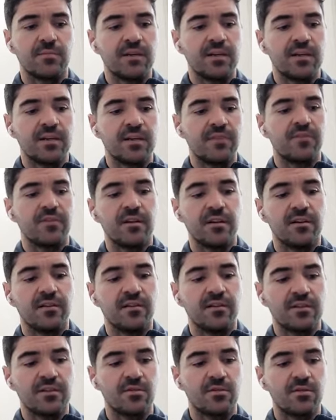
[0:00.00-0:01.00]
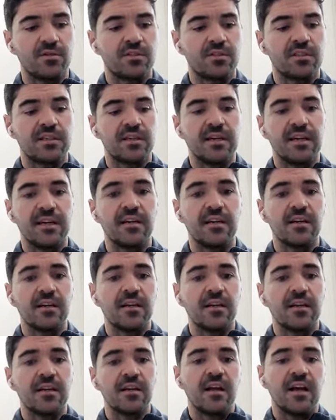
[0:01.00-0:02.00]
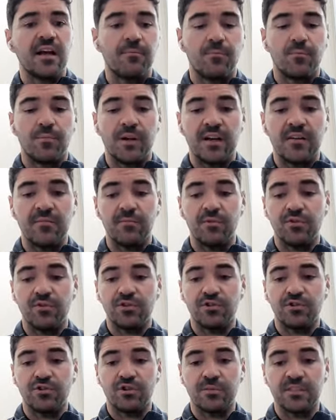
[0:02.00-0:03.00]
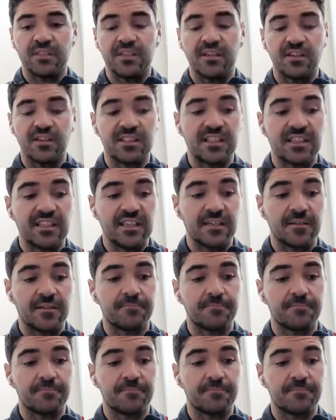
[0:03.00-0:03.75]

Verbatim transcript: here for the, the talk today, um, we have more enjoyment in our skiing.